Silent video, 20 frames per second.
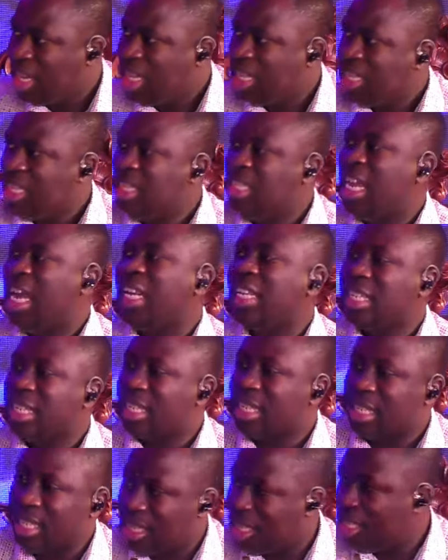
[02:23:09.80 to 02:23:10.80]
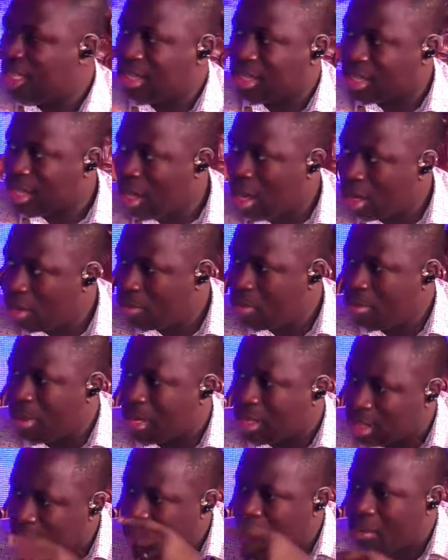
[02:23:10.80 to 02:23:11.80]
that it's not,
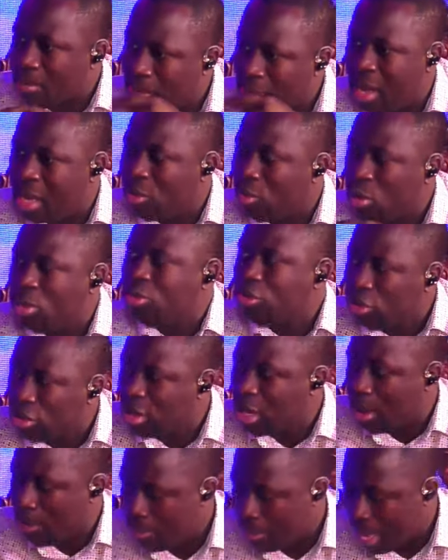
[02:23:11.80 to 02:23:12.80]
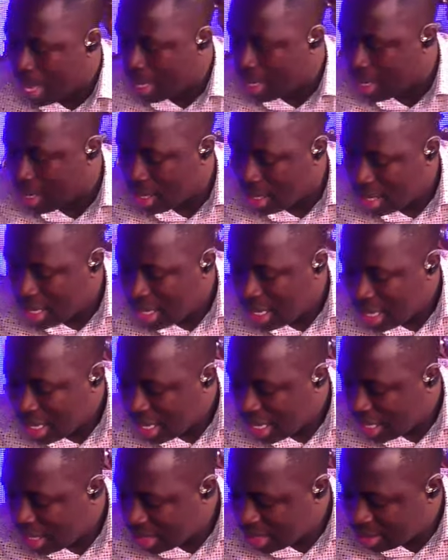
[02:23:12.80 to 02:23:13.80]
but the man want to come back.
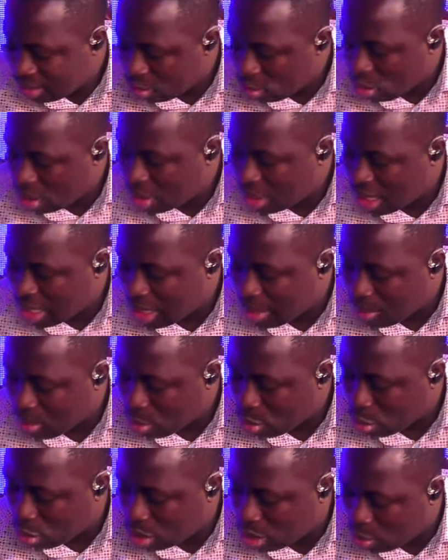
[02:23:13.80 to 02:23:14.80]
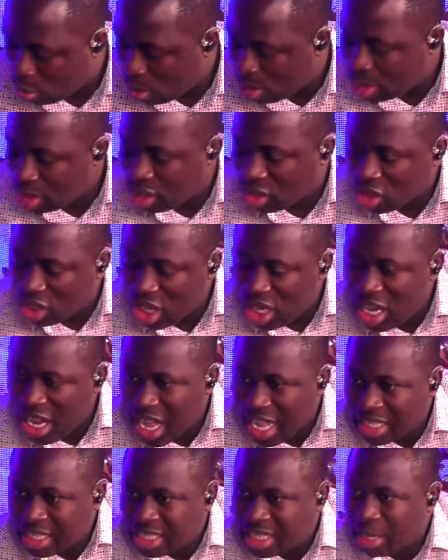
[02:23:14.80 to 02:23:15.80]
And when she
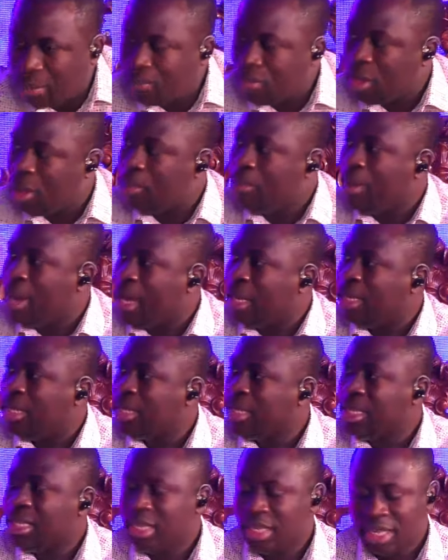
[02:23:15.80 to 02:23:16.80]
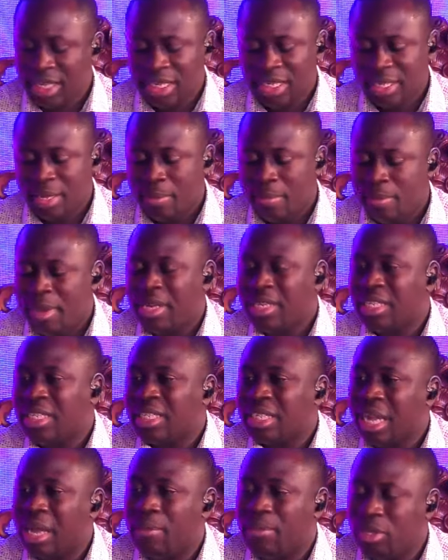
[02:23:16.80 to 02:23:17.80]
accept the man is
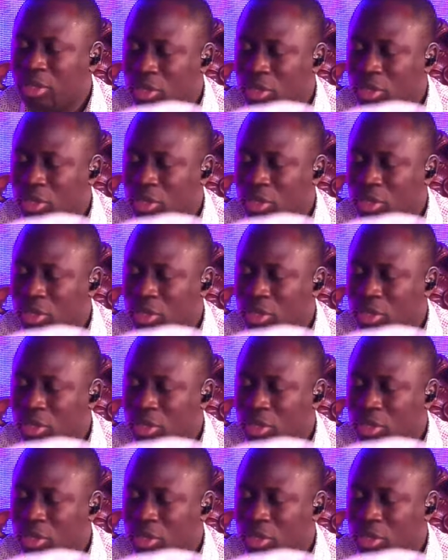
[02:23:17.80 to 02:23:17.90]
coming